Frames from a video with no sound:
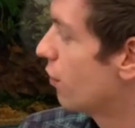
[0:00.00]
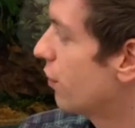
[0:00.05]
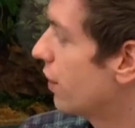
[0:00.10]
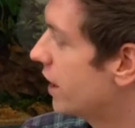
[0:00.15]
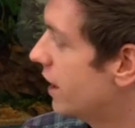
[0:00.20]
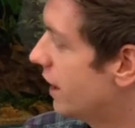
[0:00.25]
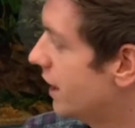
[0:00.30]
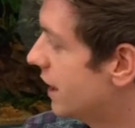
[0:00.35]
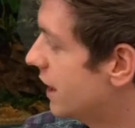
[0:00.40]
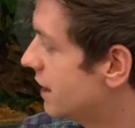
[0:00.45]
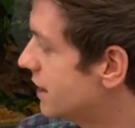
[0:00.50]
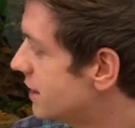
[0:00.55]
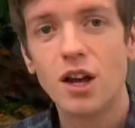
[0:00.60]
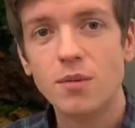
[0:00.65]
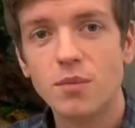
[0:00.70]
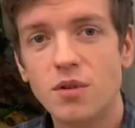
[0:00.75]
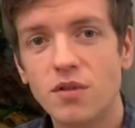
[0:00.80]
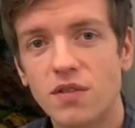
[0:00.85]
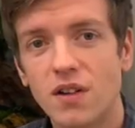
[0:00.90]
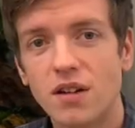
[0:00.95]
really is.
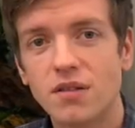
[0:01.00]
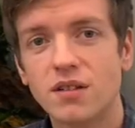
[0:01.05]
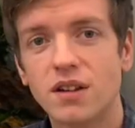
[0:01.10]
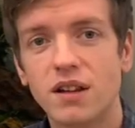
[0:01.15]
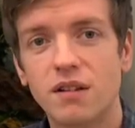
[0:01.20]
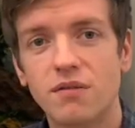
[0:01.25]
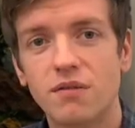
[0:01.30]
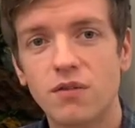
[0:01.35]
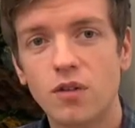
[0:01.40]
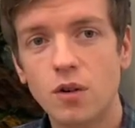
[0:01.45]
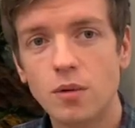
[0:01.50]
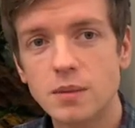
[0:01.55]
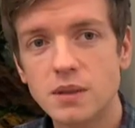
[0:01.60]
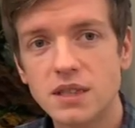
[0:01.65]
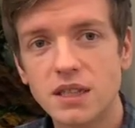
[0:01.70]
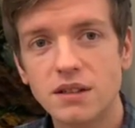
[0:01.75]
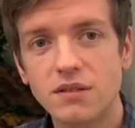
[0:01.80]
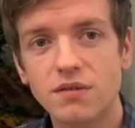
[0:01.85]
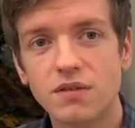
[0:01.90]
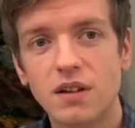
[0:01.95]
Hope you found it
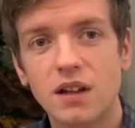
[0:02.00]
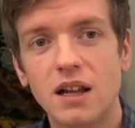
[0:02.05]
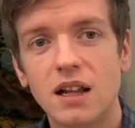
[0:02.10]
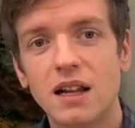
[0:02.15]
informative.